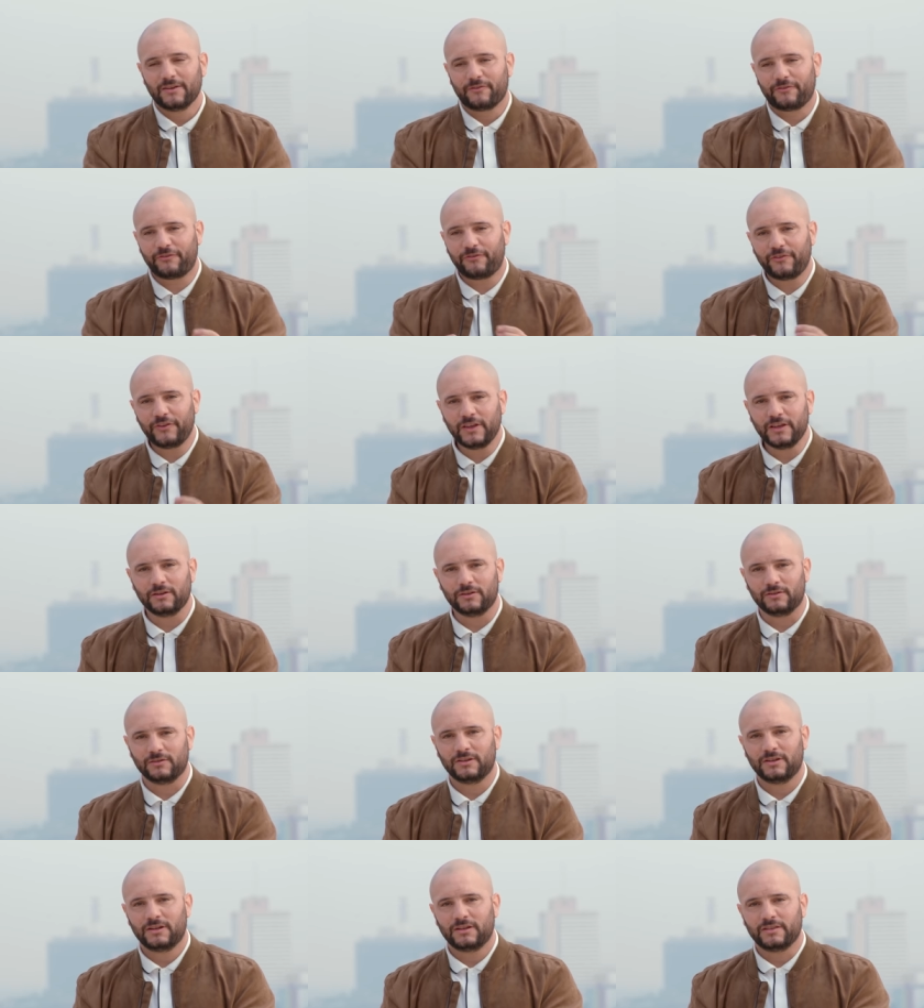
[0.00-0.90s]

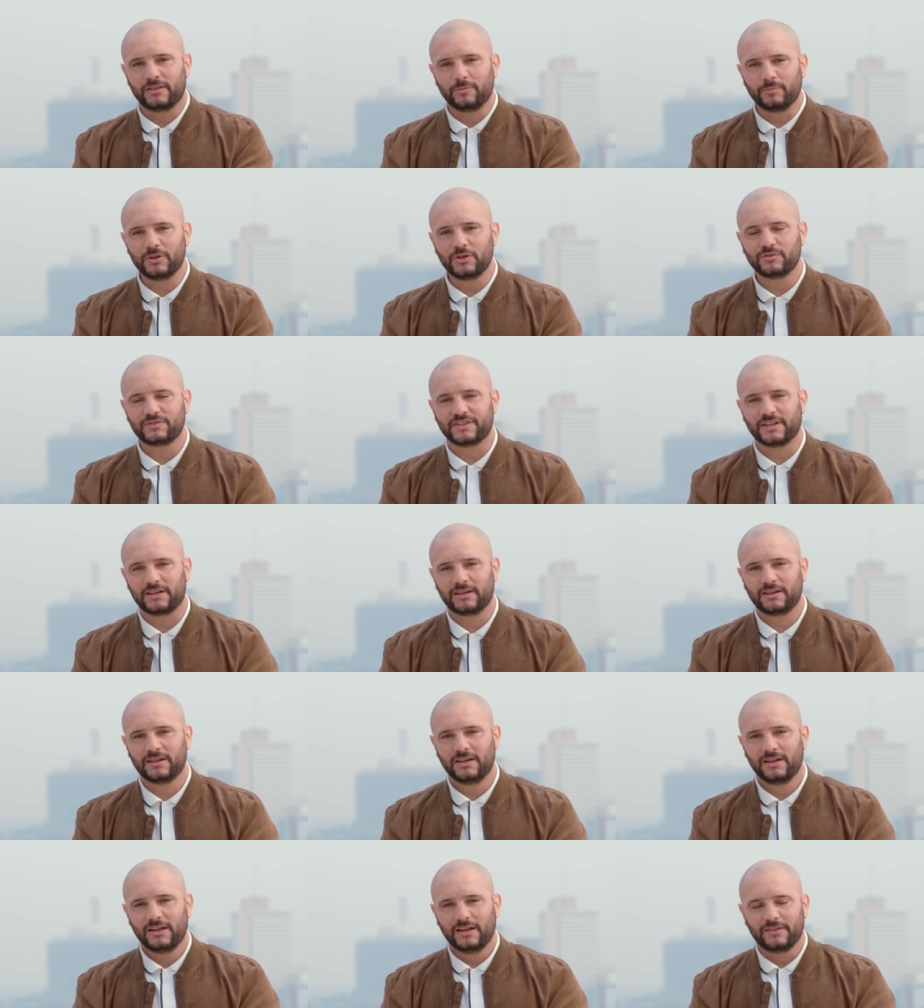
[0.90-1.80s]
feel the
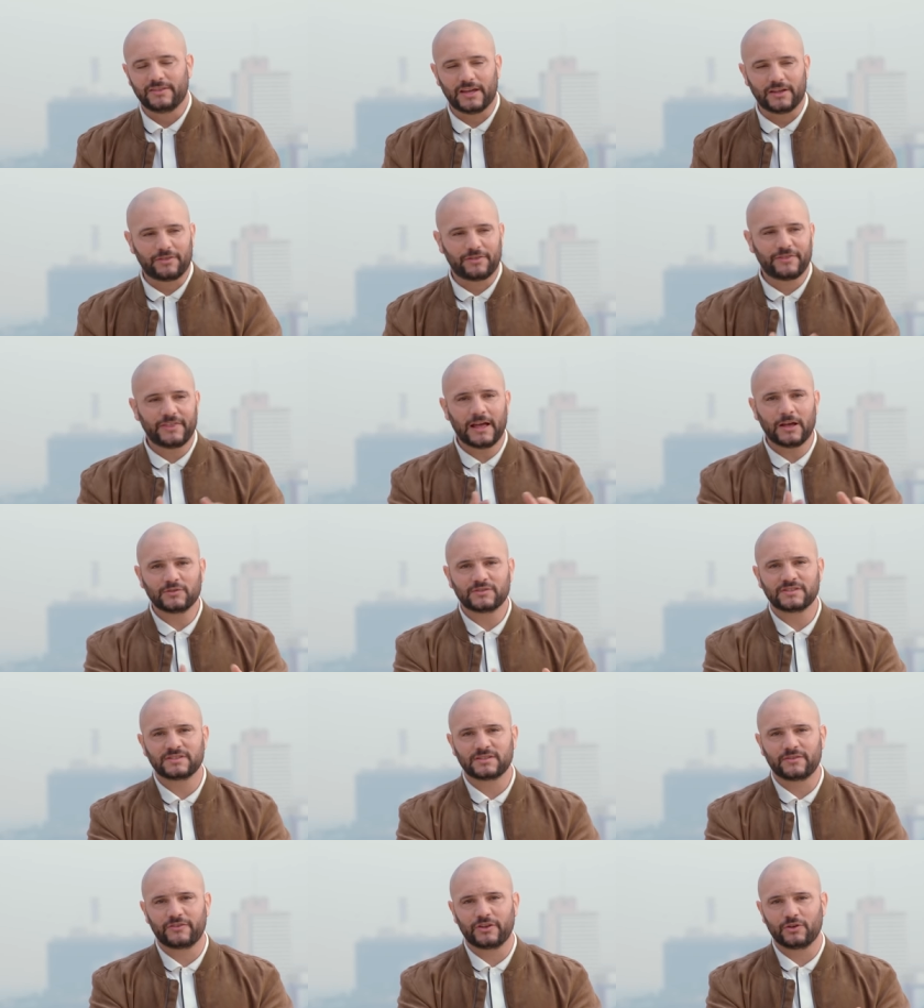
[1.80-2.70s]
music that
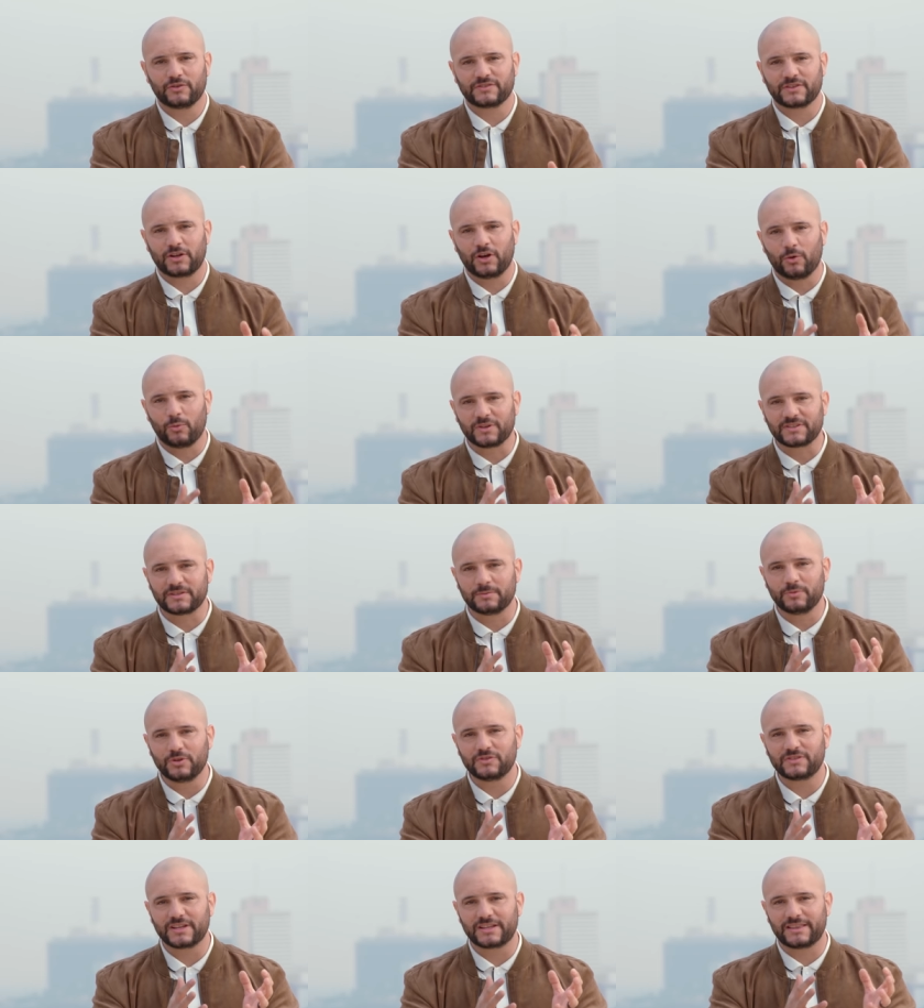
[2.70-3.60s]
thousands of years ago was the
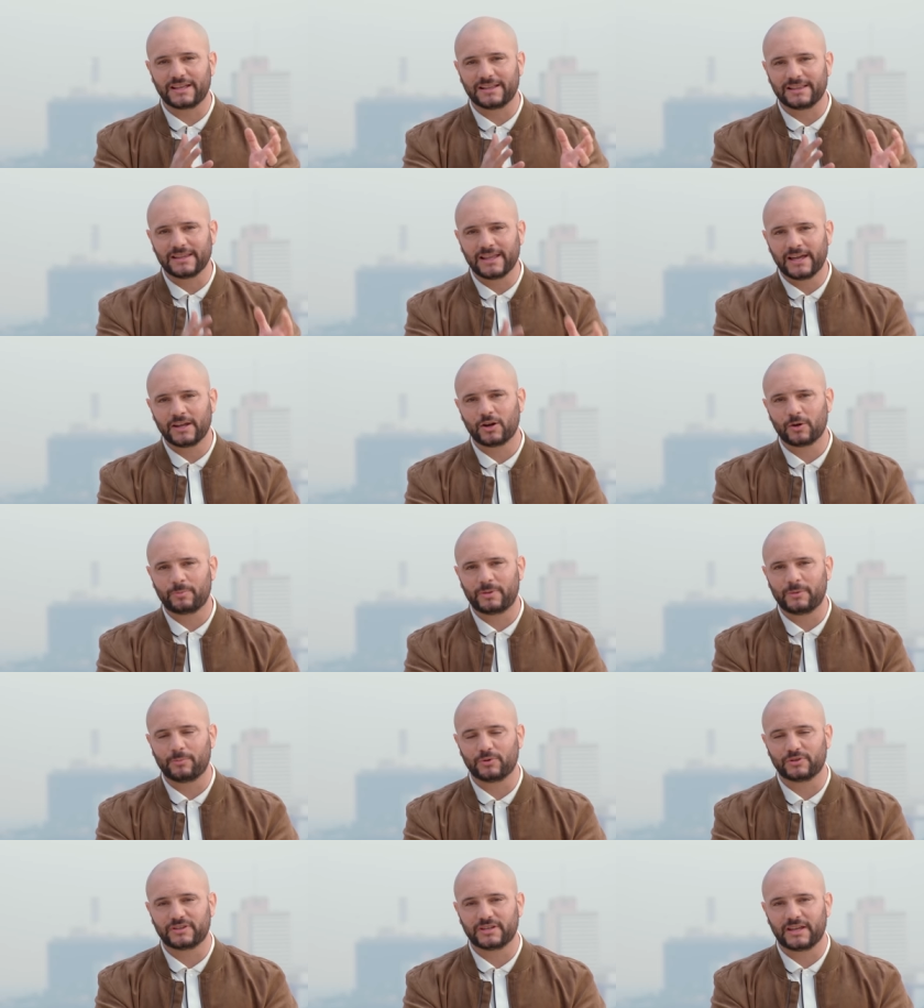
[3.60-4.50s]
music that led our
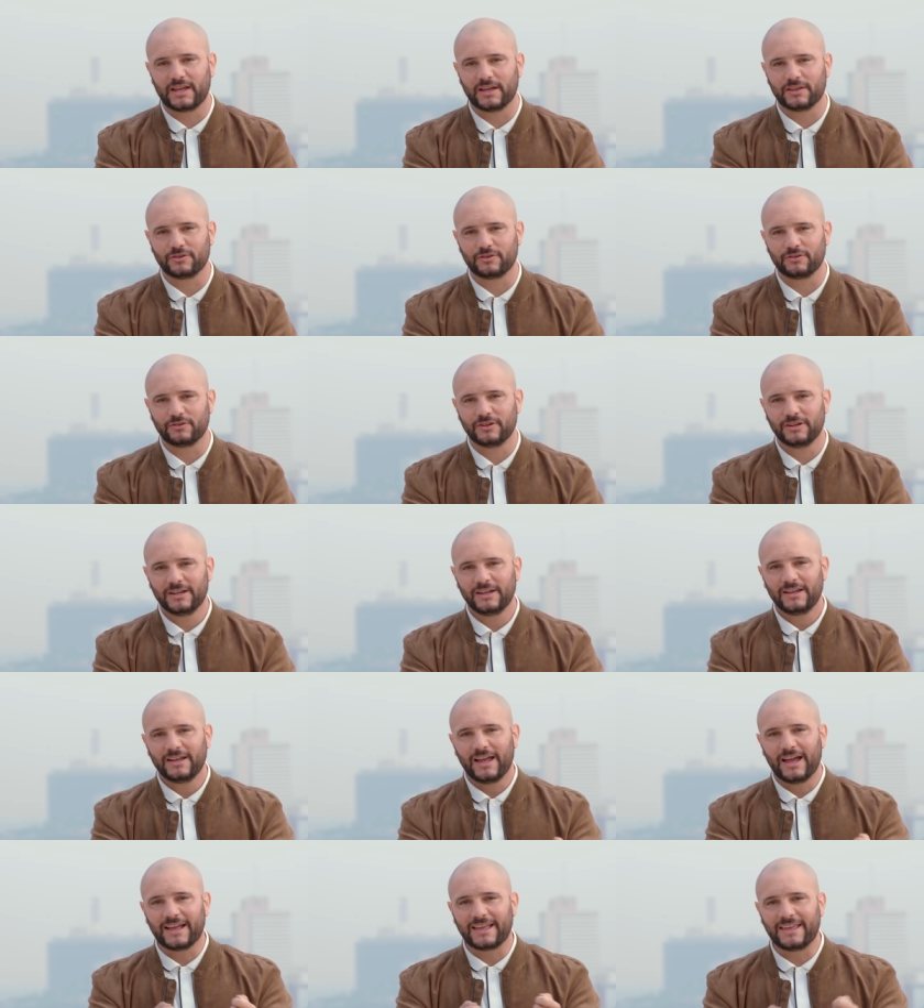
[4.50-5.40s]
people together
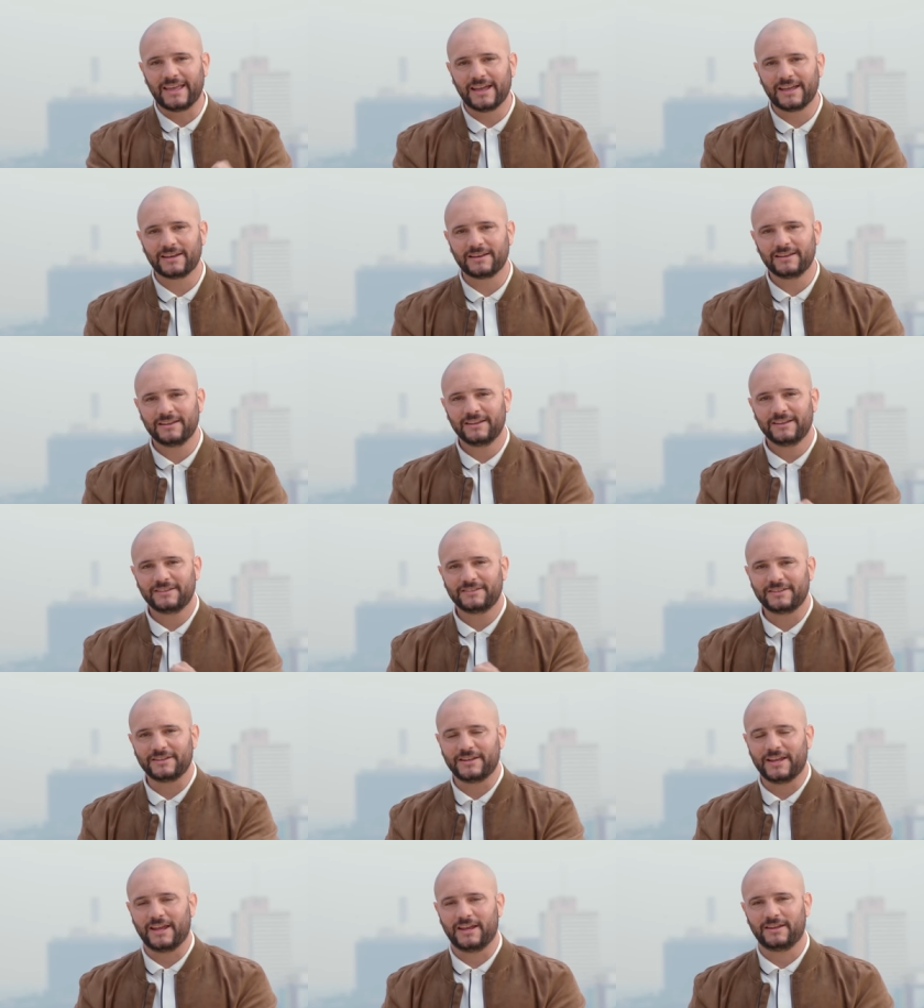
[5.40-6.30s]
again
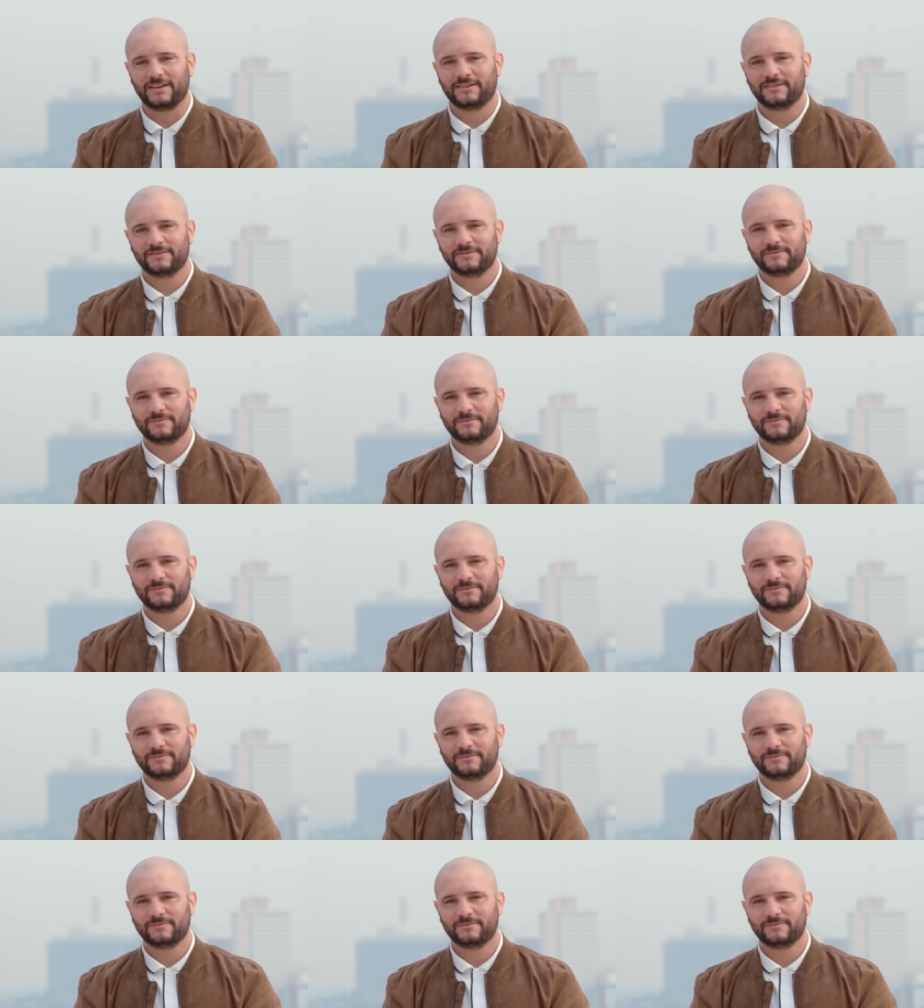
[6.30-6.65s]
today.